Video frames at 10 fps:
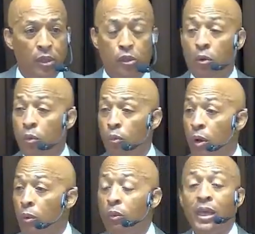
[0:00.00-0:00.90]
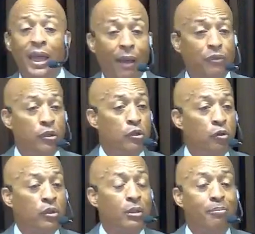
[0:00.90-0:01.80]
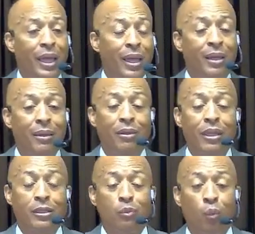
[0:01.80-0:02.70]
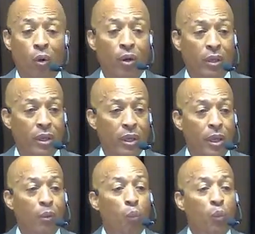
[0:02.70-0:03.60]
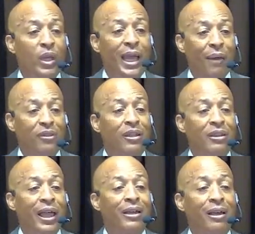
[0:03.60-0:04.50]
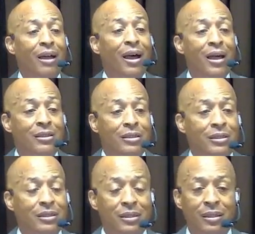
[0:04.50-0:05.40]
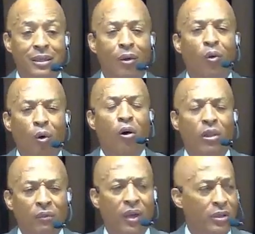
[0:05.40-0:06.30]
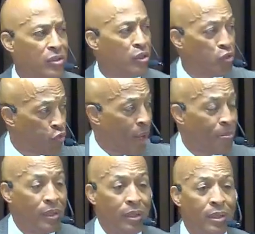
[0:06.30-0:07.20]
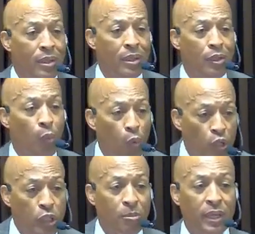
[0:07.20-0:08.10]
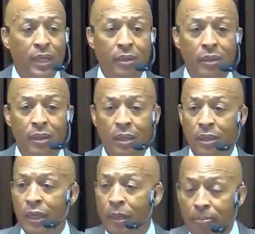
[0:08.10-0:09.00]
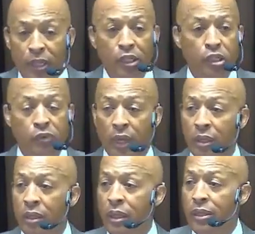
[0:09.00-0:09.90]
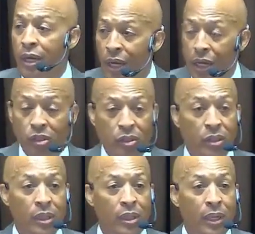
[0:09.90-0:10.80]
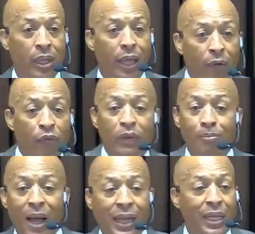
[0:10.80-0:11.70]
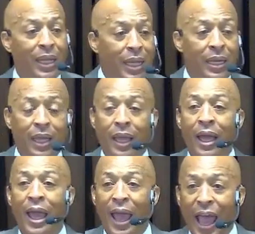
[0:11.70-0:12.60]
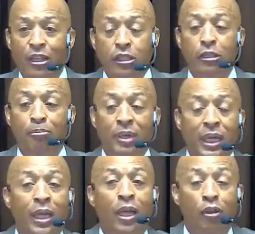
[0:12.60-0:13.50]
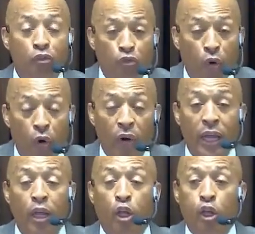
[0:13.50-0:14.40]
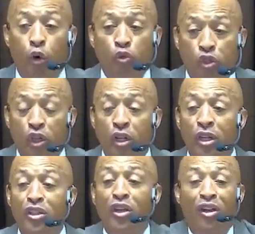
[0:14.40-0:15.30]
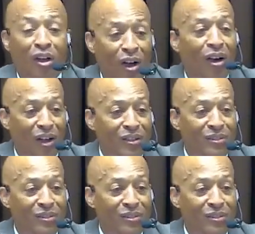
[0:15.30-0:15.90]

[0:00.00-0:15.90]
So what we have to do to make this work, we have to let us all of us, the drummer, the worship leader, the administrator, the usher, everybody in here has to be drawing closer to God.